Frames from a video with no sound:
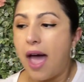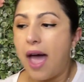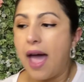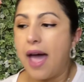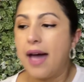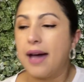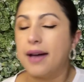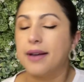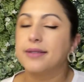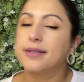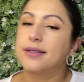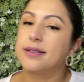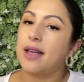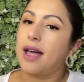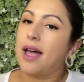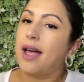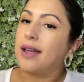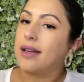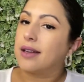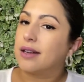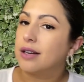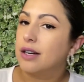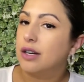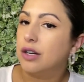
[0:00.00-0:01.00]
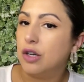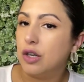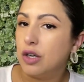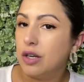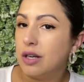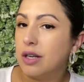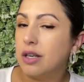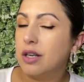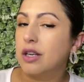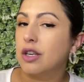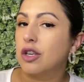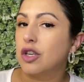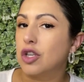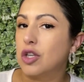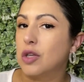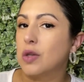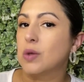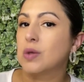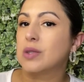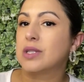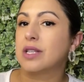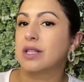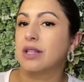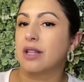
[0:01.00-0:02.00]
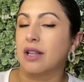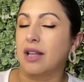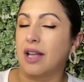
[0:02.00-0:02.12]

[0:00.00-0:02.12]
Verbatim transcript: And I could use